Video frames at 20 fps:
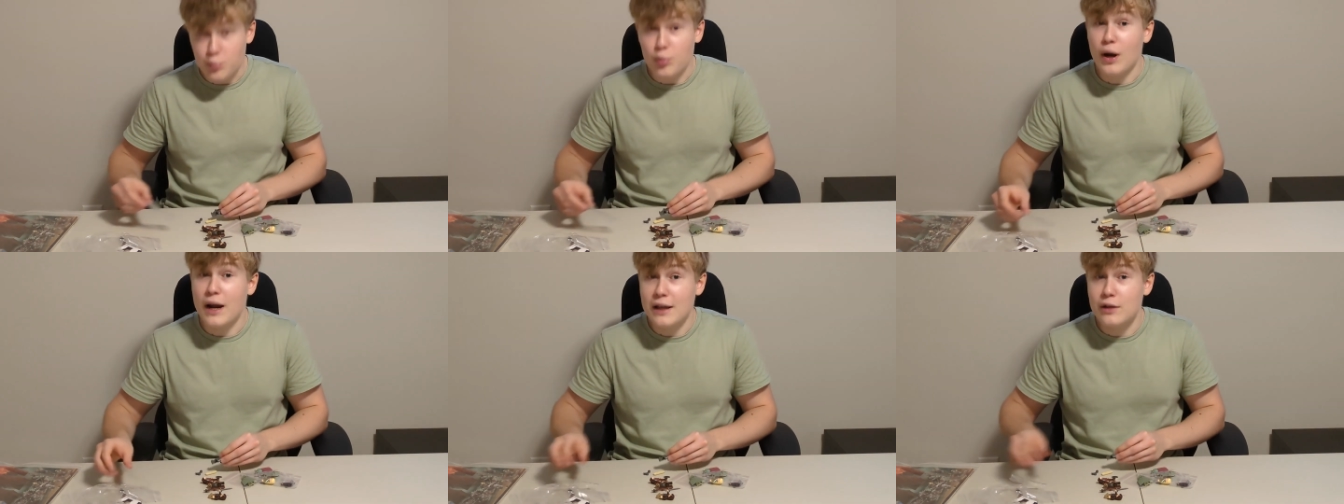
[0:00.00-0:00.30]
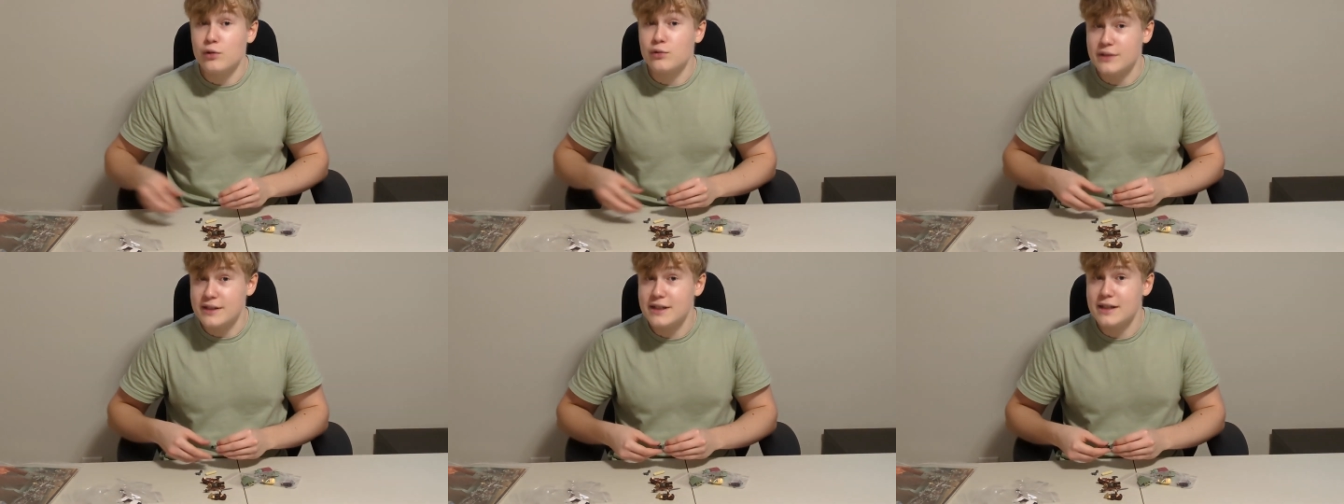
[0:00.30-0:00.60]

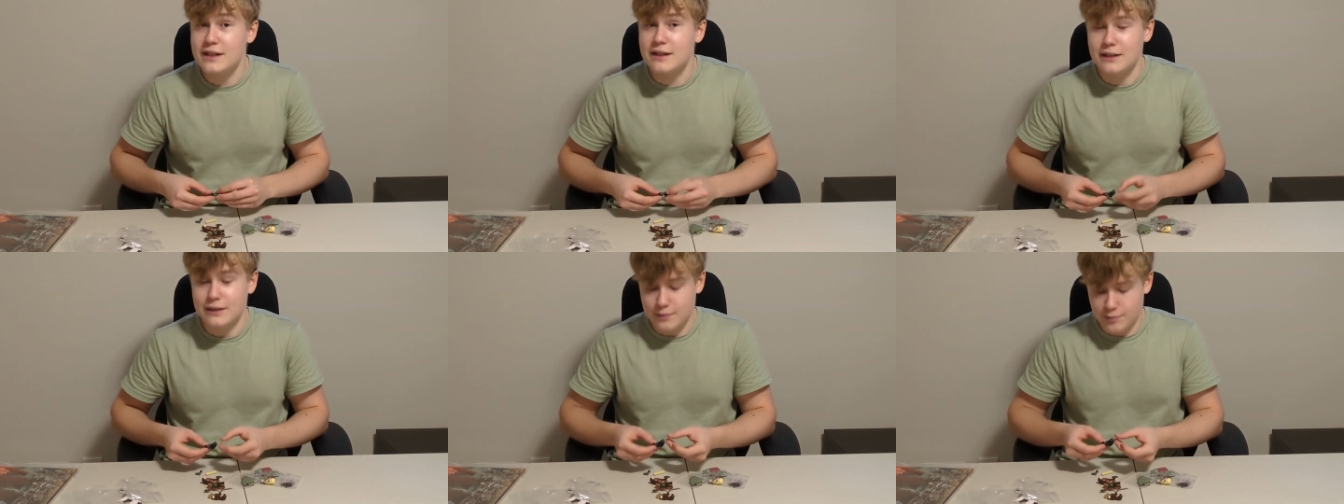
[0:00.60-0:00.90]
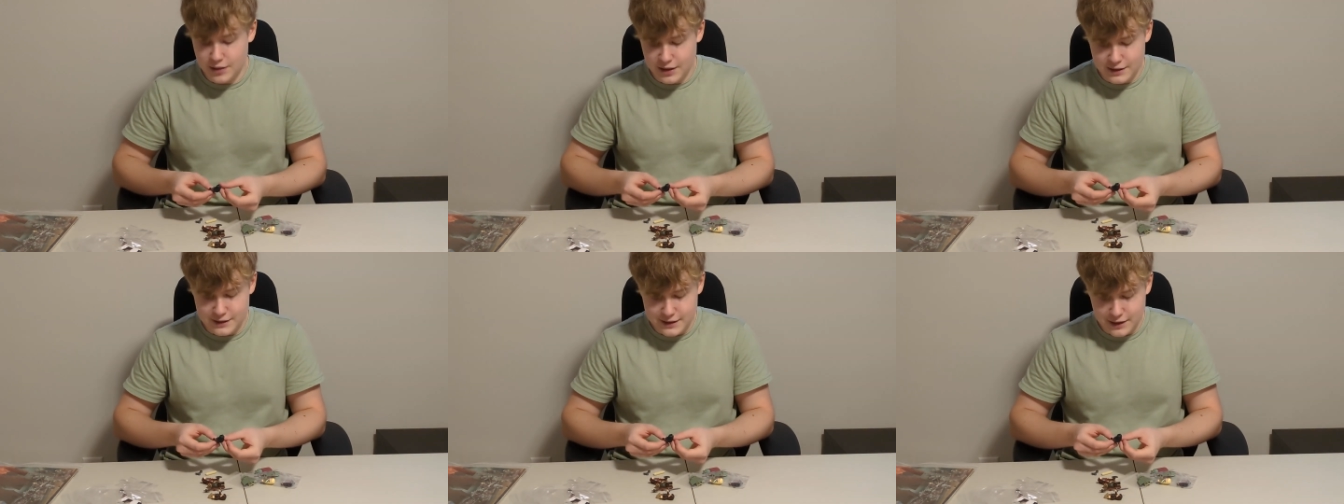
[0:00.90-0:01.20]
brand new seal,
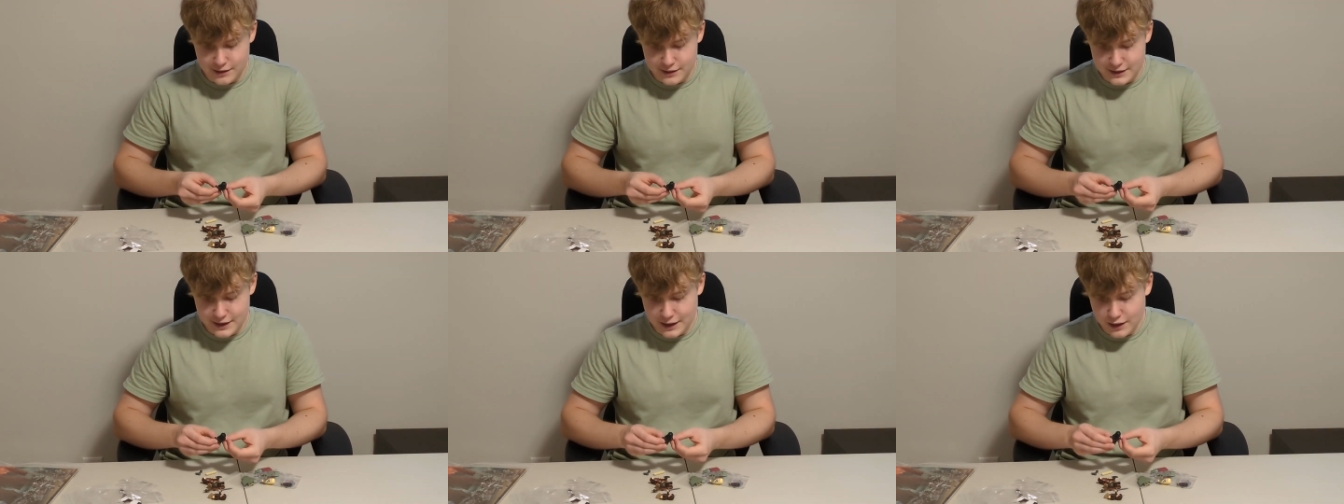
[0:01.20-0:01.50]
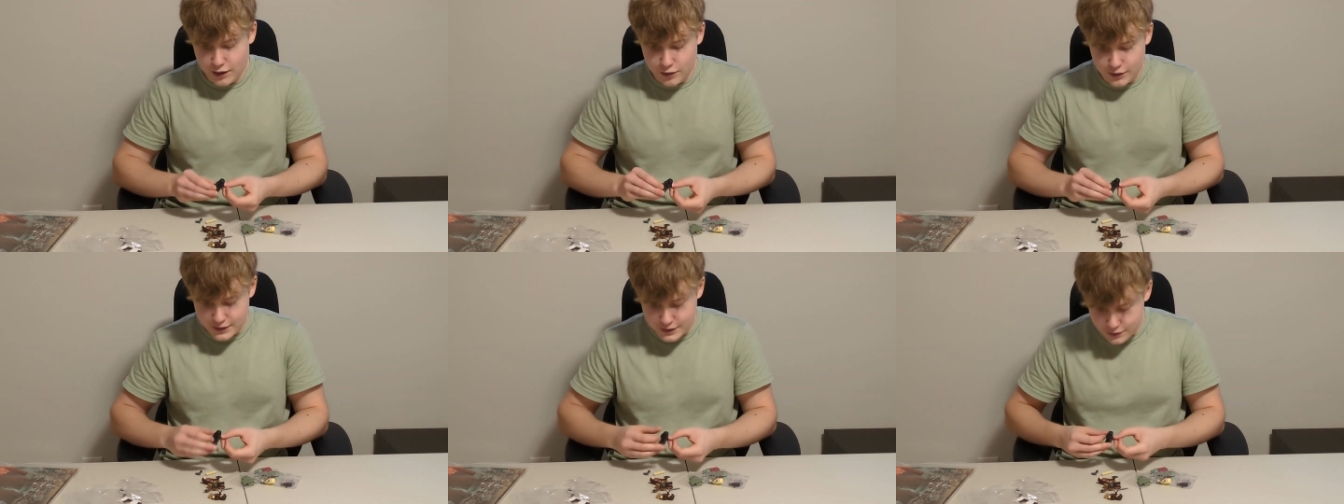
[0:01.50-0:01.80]
because I was
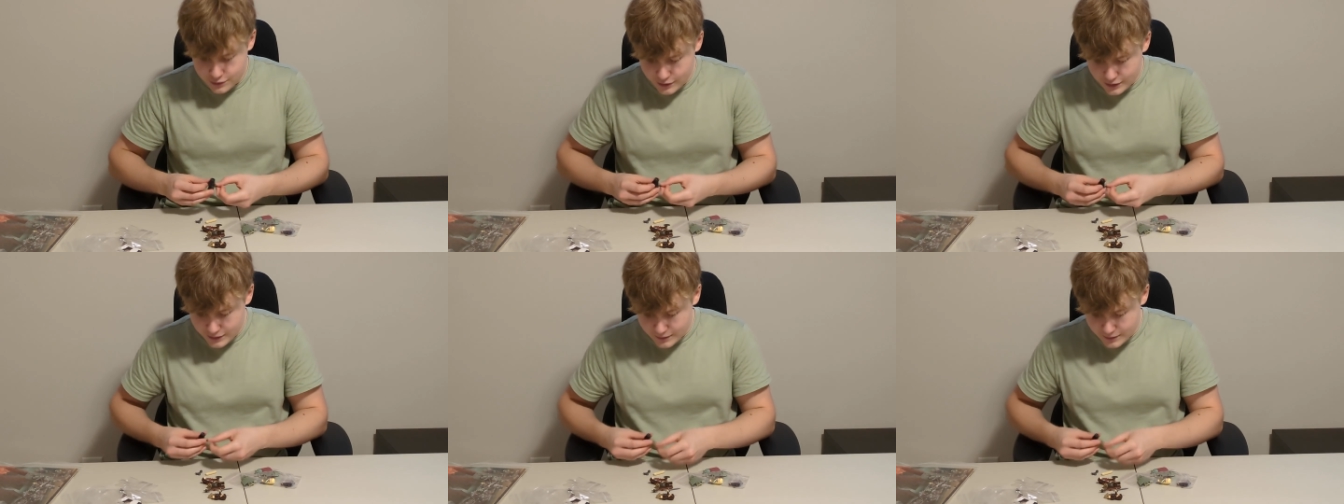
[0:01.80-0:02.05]
like, oh, it's too